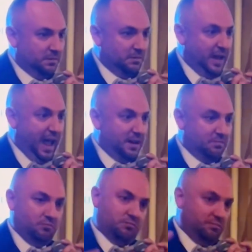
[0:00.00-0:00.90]
That
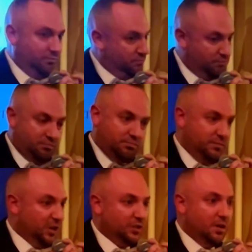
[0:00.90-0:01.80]

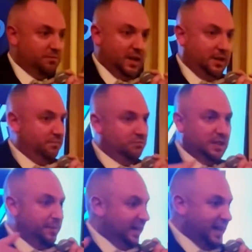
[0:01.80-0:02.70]
there's no, they
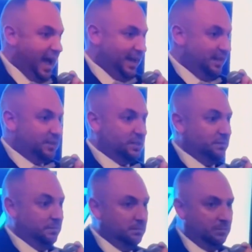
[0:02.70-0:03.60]
limited guidance,
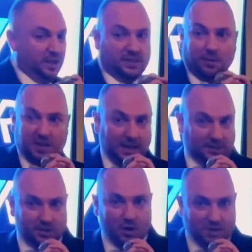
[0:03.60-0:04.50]
in some
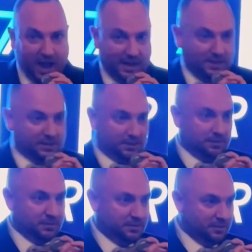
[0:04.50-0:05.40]
cases no guidance.
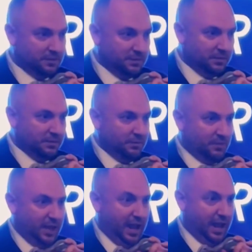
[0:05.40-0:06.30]

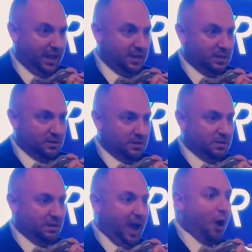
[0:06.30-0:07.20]
And
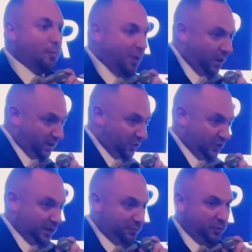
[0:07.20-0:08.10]
our
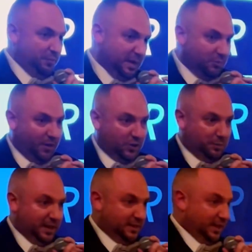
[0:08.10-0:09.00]
partnership with Big Brothers
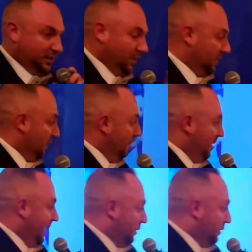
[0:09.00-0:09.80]
Big Sisters, and